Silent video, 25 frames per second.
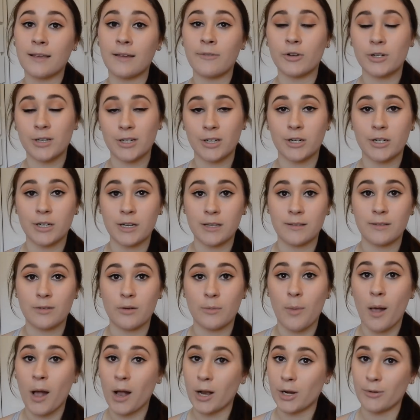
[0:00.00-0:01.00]
I've already heard it, so
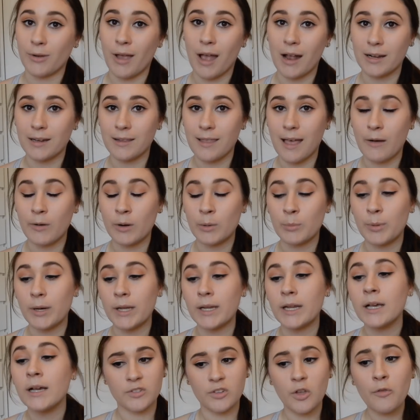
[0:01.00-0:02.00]
I'm not gonna react to that one,
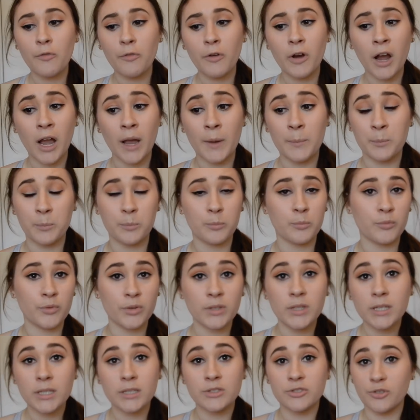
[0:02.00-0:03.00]
but so far I'm
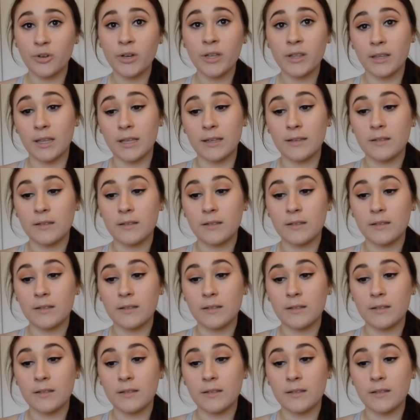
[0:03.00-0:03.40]
really enjoying